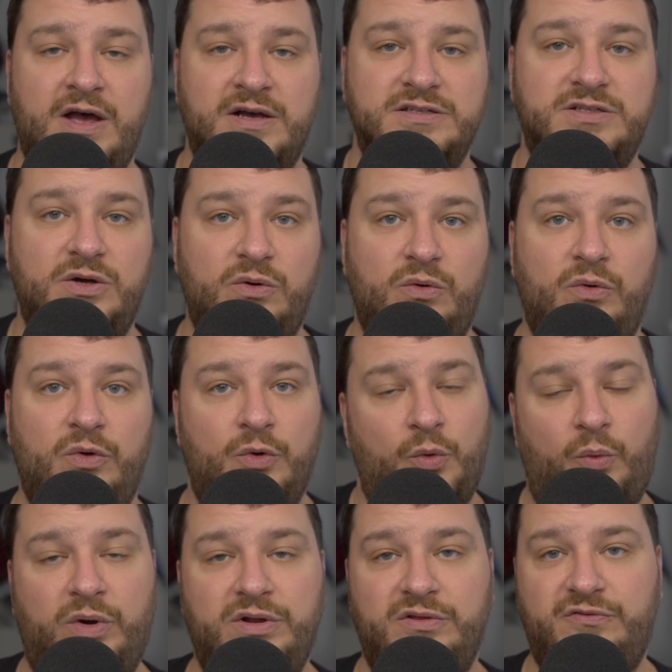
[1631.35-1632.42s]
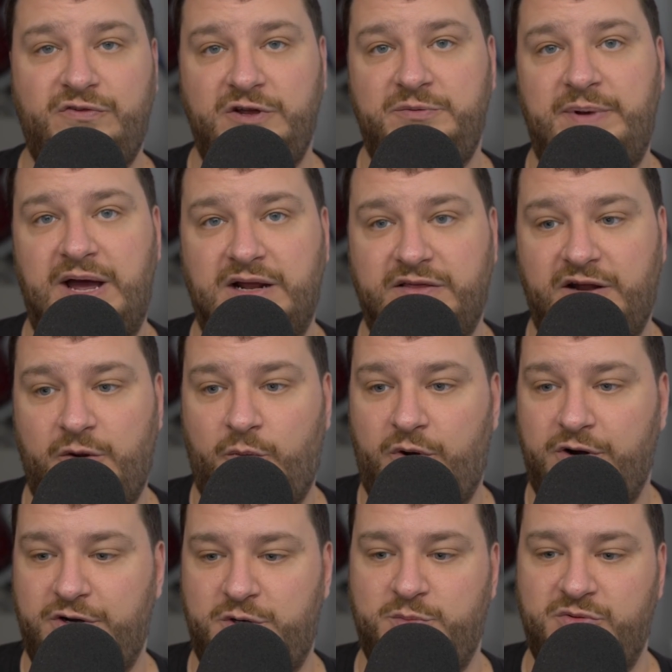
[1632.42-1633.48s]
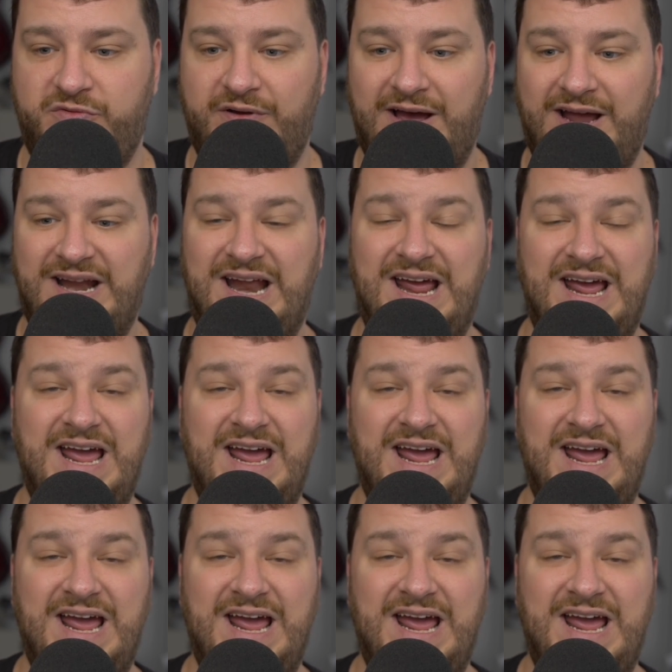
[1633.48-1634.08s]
So one of the feedback that I wanted to provide,